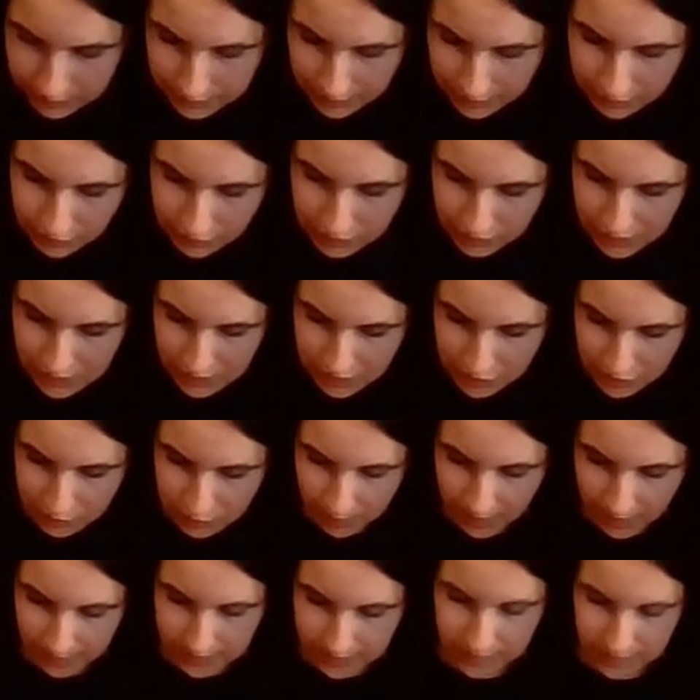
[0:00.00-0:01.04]
So I don't think tissue
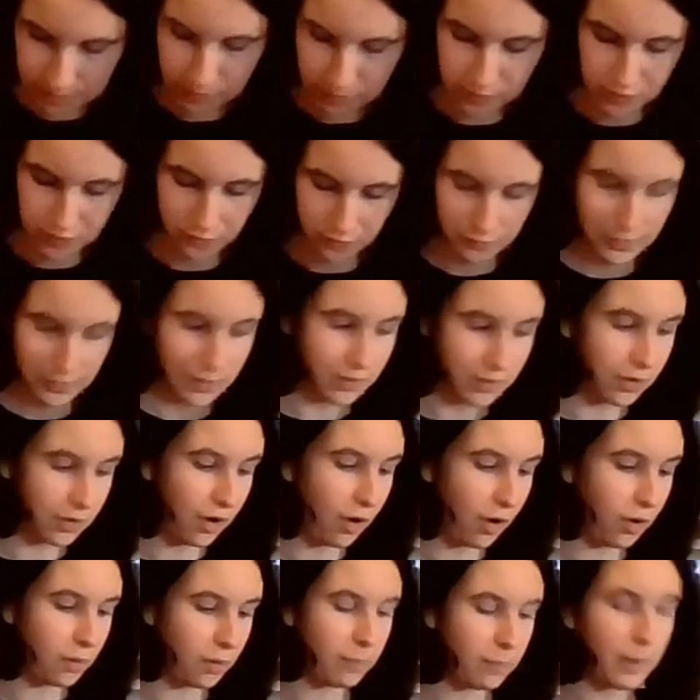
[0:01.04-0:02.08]
paper is supposed to fill the
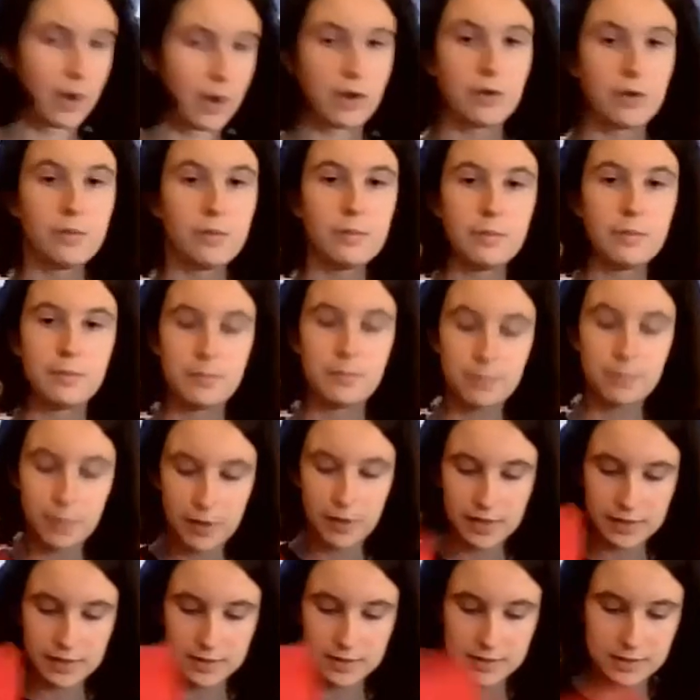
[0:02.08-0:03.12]
whole bottom,
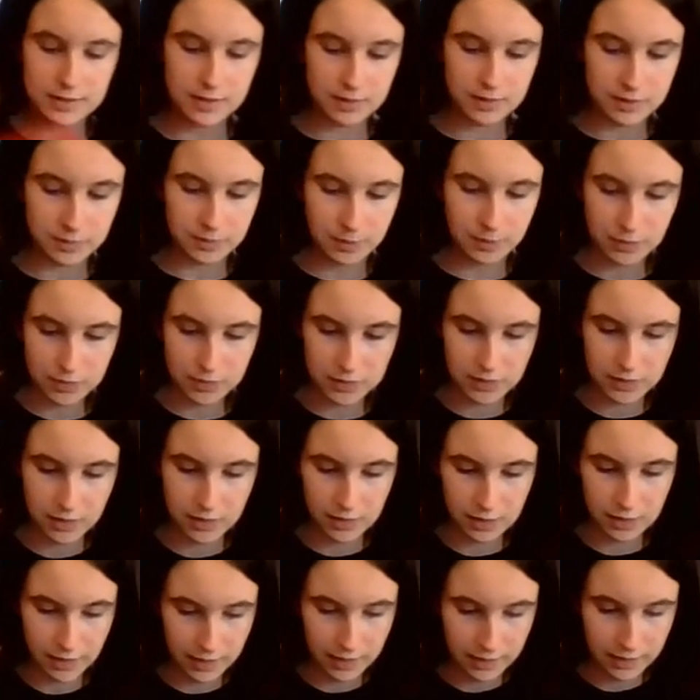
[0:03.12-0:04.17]
but it's still supposed to
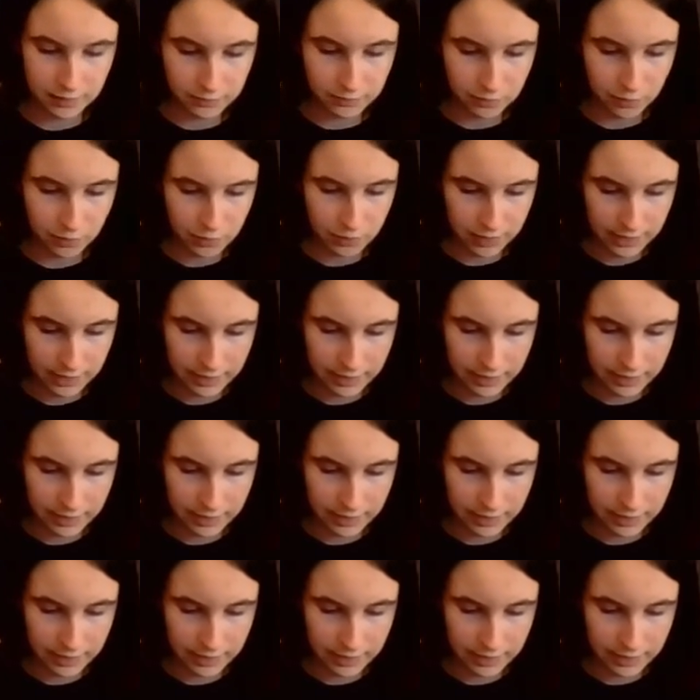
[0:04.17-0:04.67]
kind of look